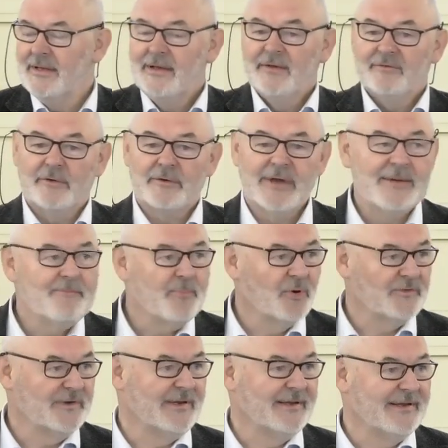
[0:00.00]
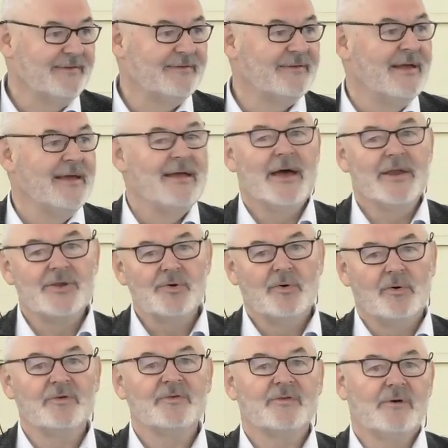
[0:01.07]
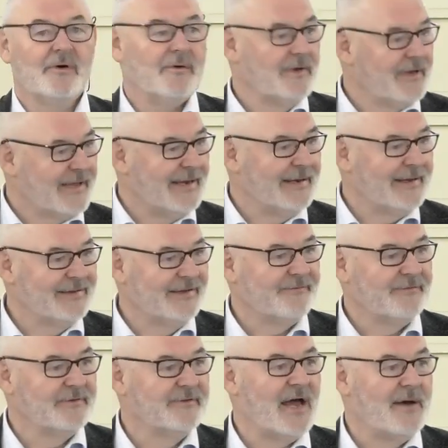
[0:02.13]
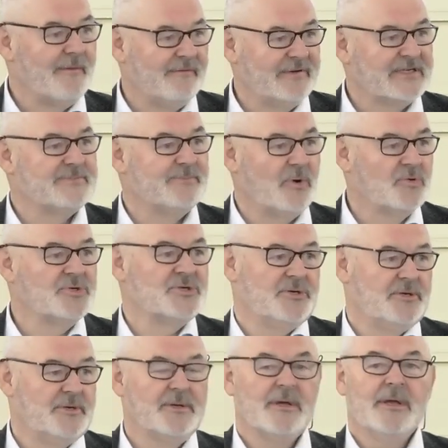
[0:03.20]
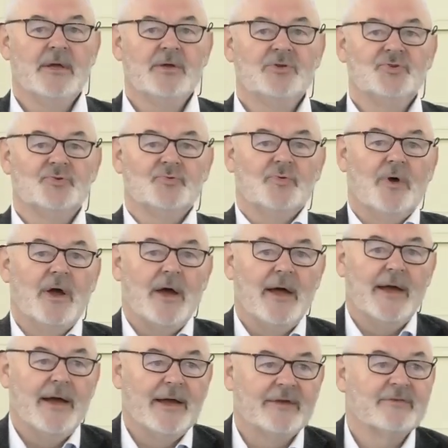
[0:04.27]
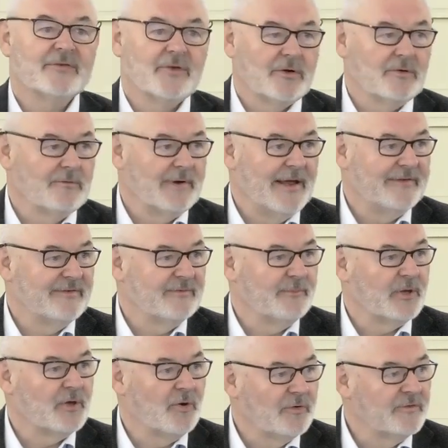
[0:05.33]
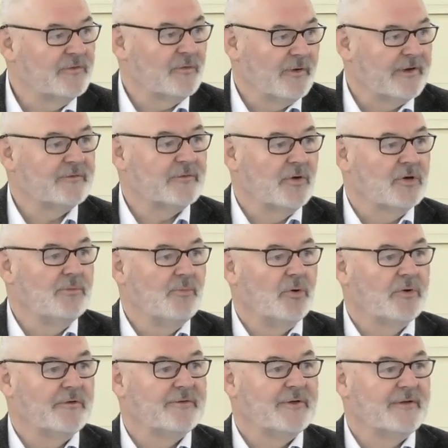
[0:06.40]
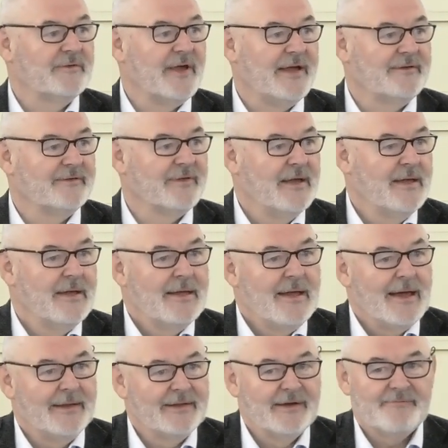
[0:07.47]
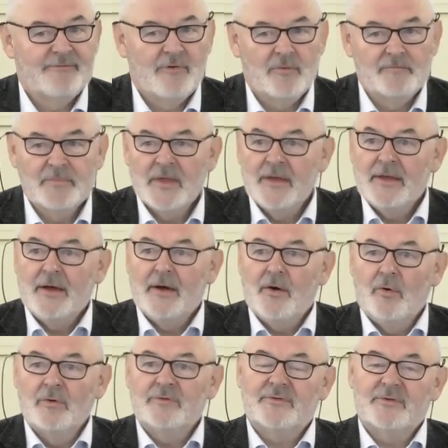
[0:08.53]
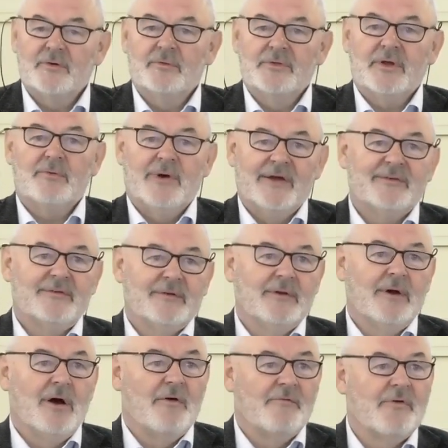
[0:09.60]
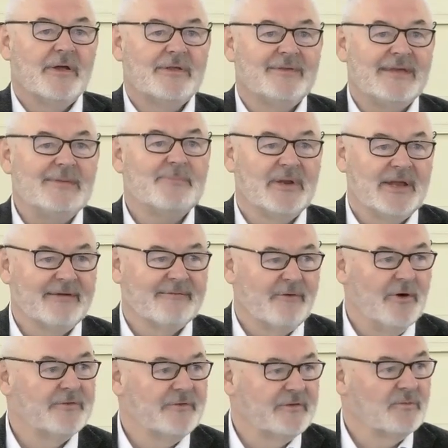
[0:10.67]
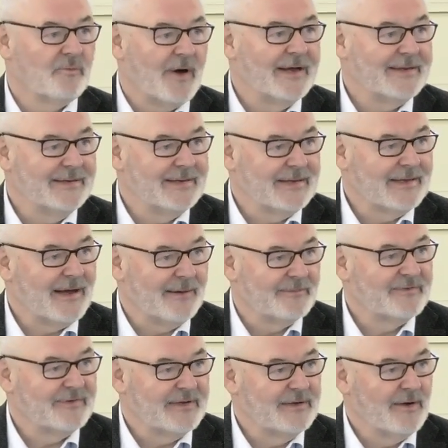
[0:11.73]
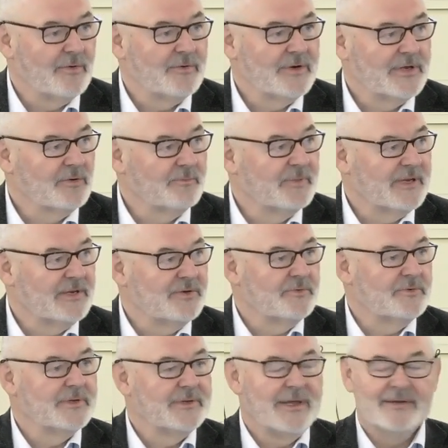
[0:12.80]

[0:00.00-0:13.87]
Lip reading: So you're importing this, and you're also getting a different type of exposure to external relations because your external borders are changed. And therefore, also, the question of deepening versus widening comes in on the European Union.